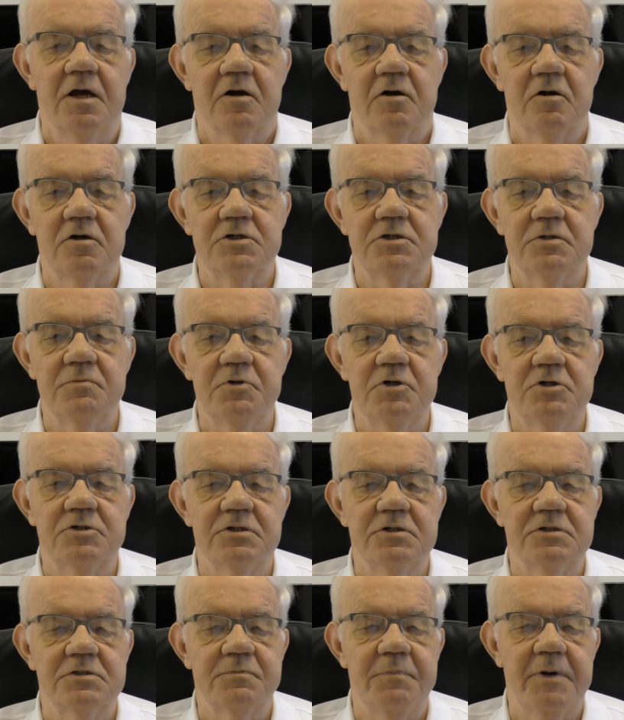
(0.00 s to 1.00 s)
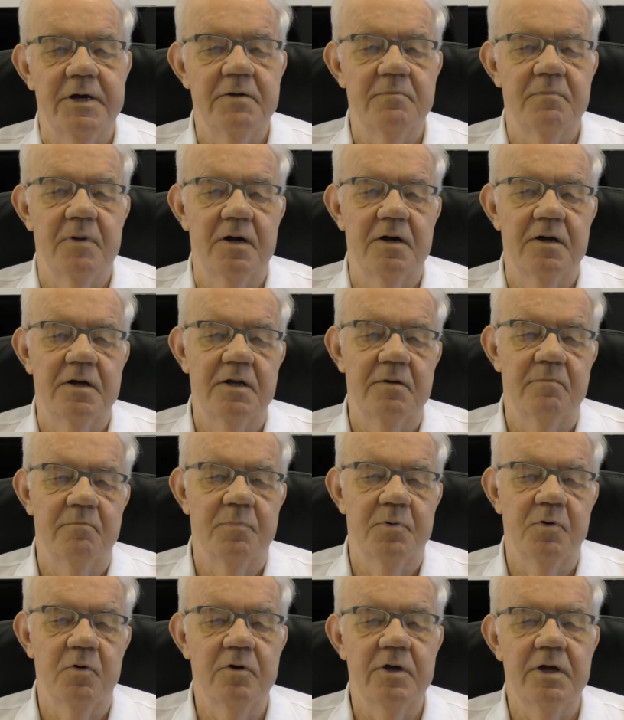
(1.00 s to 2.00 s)
Contributions paid by an
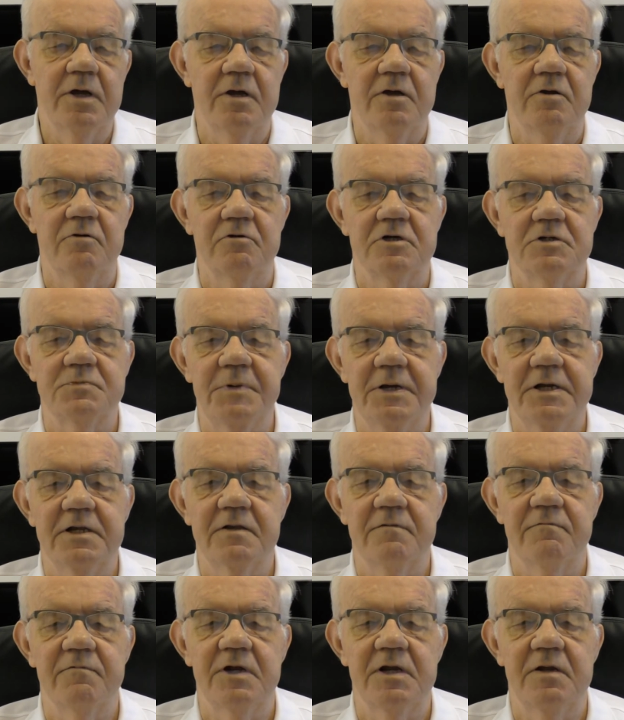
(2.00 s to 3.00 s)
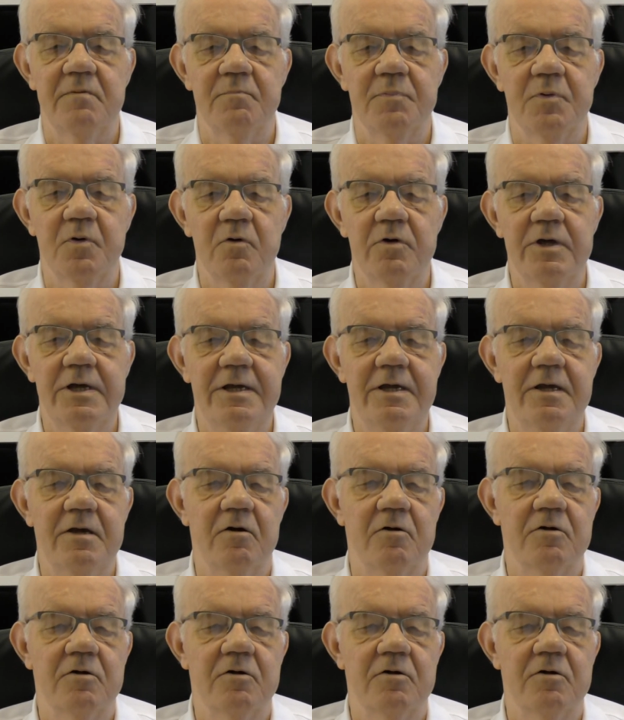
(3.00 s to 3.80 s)
employer in respect of an employee